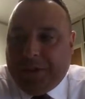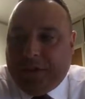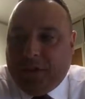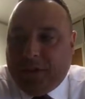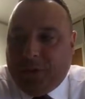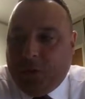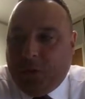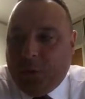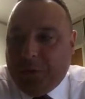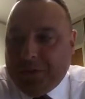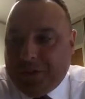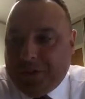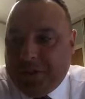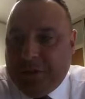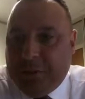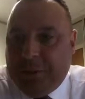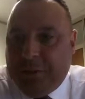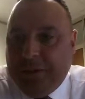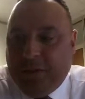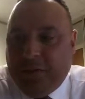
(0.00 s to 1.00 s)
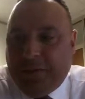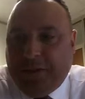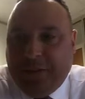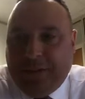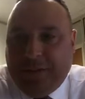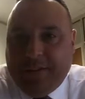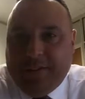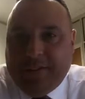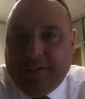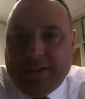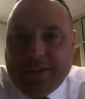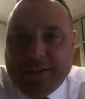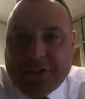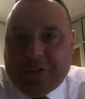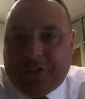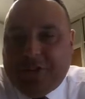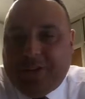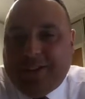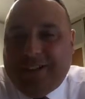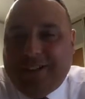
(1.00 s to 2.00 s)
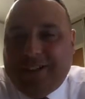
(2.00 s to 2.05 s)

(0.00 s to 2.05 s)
the goals of the building and the district?